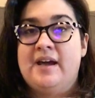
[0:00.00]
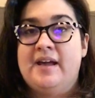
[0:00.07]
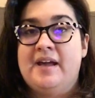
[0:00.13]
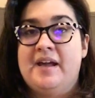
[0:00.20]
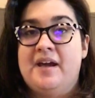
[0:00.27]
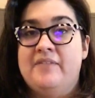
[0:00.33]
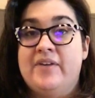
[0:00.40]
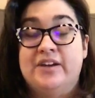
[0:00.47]
I
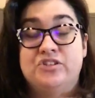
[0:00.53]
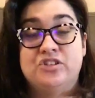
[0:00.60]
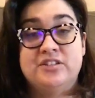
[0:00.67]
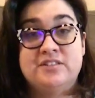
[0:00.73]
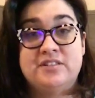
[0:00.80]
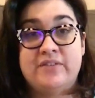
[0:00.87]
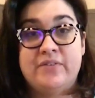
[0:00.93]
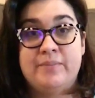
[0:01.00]
have actually
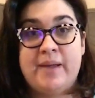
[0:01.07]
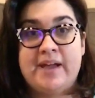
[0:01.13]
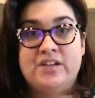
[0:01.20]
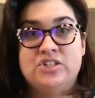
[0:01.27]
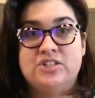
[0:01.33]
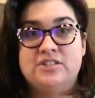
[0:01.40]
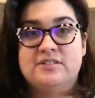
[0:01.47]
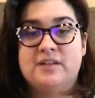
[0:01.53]
7
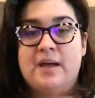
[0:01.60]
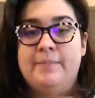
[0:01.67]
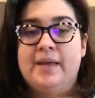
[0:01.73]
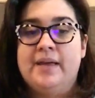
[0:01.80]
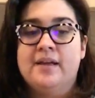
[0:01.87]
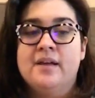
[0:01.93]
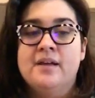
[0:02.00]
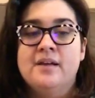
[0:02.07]
packages
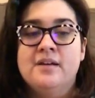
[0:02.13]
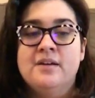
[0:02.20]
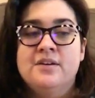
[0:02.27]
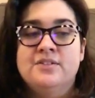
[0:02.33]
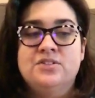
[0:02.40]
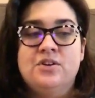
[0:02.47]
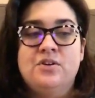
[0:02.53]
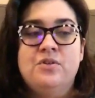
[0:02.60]
coming.
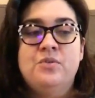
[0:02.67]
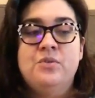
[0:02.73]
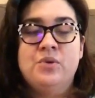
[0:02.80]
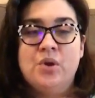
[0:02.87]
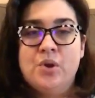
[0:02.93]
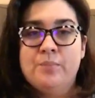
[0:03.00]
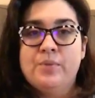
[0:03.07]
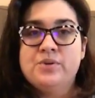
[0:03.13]
So
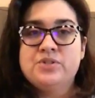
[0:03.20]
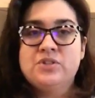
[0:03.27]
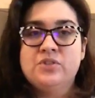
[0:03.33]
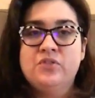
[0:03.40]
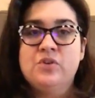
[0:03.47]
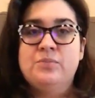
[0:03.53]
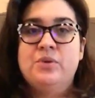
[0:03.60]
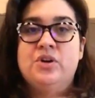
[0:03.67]
most of
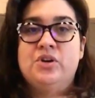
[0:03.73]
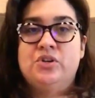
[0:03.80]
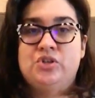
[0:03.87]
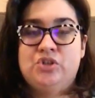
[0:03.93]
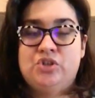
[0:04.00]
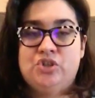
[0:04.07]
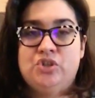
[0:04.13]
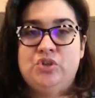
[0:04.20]
them are
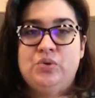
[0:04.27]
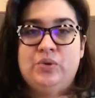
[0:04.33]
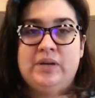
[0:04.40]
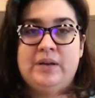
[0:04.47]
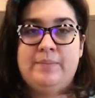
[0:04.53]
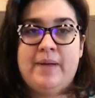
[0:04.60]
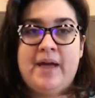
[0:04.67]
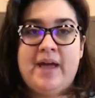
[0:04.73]
2
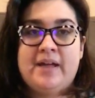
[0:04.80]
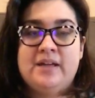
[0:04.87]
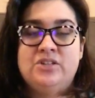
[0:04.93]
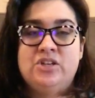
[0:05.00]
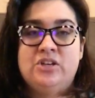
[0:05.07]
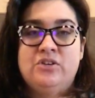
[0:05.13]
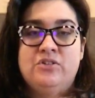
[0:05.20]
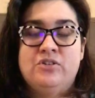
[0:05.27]
in a
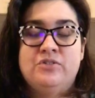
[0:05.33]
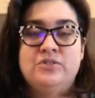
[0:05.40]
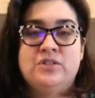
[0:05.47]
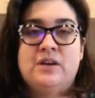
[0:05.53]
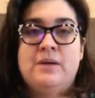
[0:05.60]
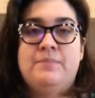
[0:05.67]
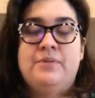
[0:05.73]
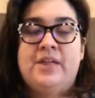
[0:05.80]
package. I know there was a
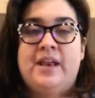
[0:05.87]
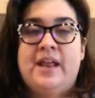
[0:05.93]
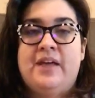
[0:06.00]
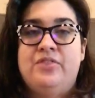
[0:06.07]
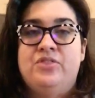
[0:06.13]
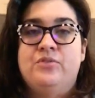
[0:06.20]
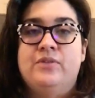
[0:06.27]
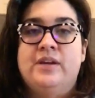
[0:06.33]
couple that had
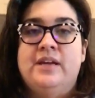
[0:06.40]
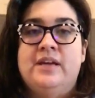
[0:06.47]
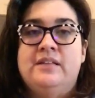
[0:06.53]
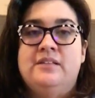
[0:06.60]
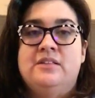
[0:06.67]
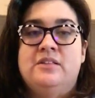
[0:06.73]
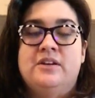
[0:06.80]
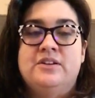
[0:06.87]
3,
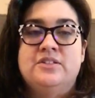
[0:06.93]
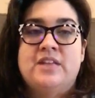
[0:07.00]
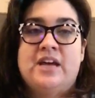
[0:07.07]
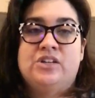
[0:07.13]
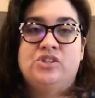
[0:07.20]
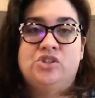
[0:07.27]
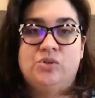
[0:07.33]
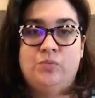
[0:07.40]
and then there is
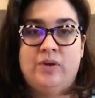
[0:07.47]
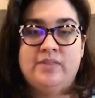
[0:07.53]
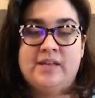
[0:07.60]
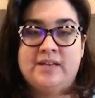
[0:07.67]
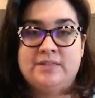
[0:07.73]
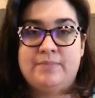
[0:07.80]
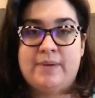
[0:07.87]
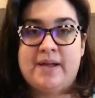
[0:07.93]
actually one
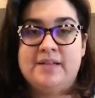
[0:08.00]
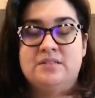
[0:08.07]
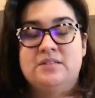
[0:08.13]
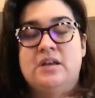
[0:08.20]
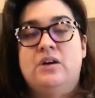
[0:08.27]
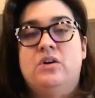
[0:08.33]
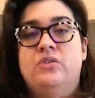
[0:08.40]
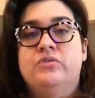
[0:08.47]
that is by
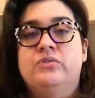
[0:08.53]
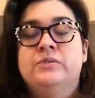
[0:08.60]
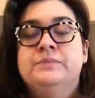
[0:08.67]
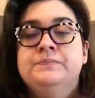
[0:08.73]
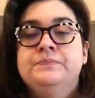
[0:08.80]
itself.